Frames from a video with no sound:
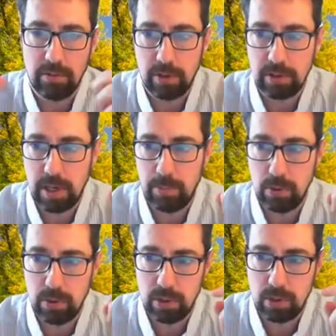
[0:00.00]
For example,
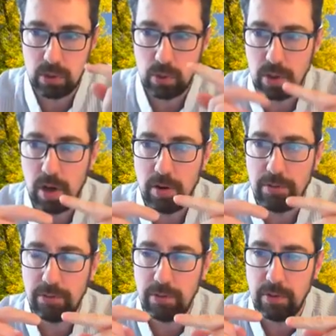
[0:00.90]
you could short off
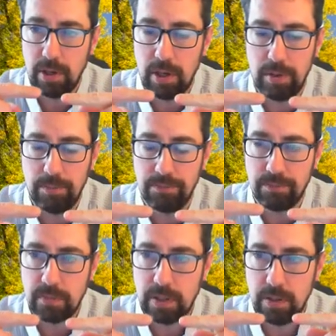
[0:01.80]

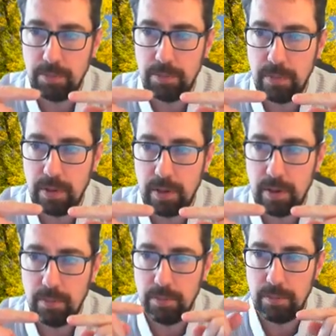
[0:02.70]
the
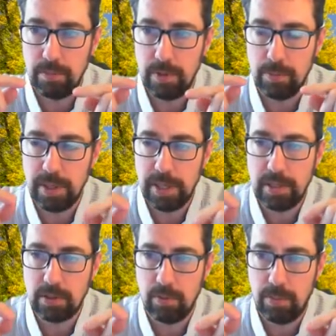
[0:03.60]

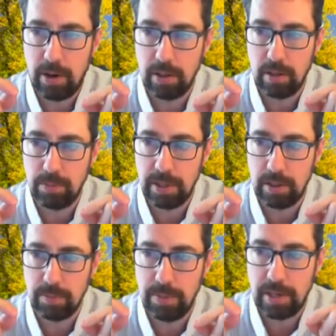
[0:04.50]
plates of a parallel plate
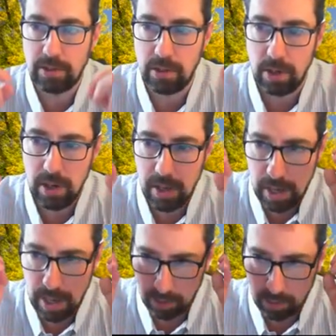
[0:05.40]
capacitor
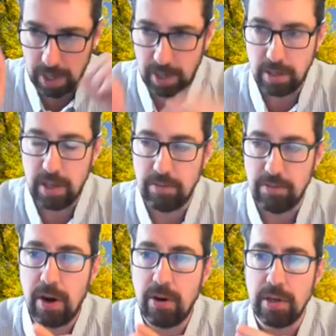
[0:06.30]
and create a
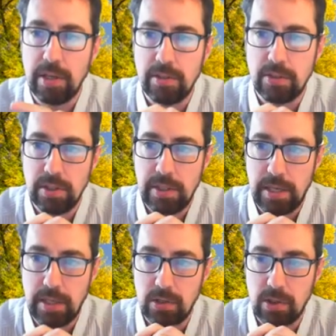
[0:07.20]
very
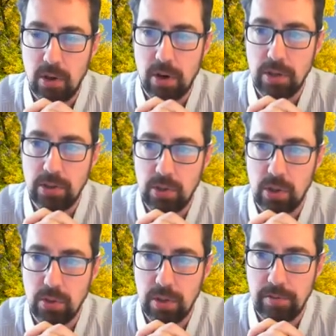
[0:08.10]
instantaneous large
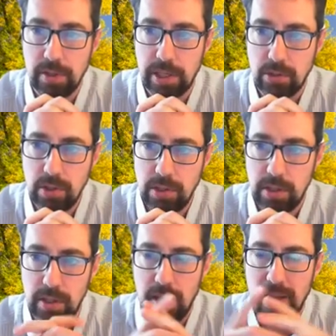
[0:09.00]
jolt of
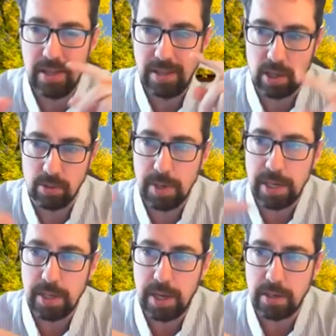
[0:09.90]
electricity that you
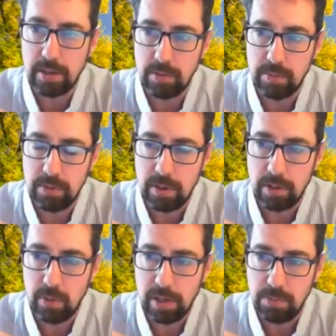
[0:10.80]
might not
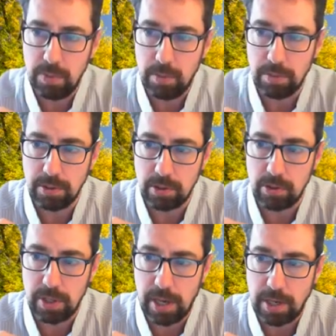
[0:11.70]
otherwise be able to
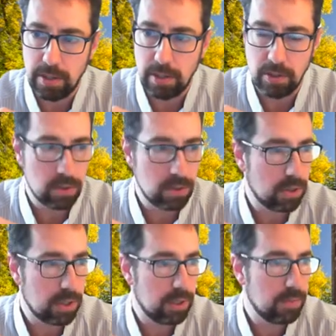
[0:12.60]
create in your
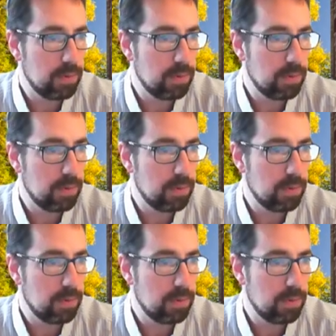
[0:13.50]
circuit.